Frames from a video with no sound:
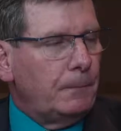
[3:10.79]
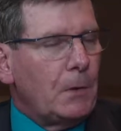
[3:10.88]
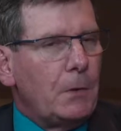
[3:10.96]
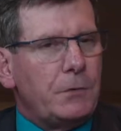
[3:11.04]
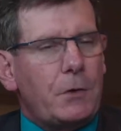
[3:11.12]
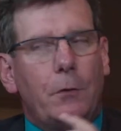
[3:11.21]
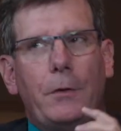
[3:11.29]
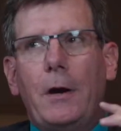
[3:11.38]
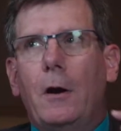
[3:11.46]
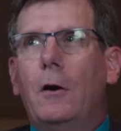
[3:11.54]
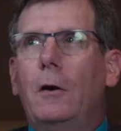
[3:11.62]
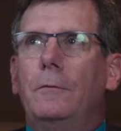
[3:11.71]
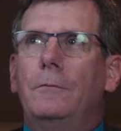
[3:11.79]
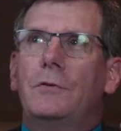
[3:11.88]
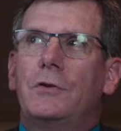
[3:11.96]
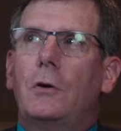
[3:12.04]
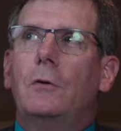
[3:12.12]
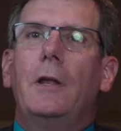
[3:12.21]
So there are
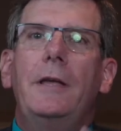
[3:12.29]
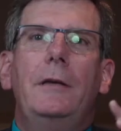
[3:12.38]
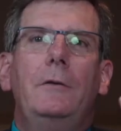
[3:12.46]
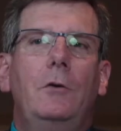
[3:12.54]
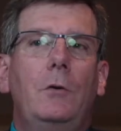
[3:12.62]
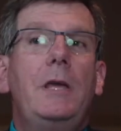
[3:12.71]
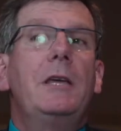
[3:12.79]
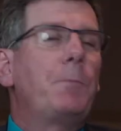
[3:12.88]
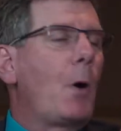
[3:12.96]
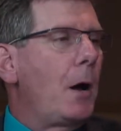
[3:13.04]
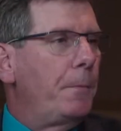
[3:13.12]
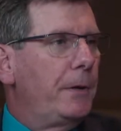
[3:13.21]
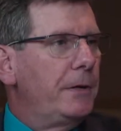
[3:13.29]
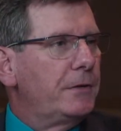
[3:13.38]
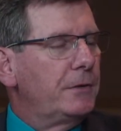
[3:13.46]
certainly unique properties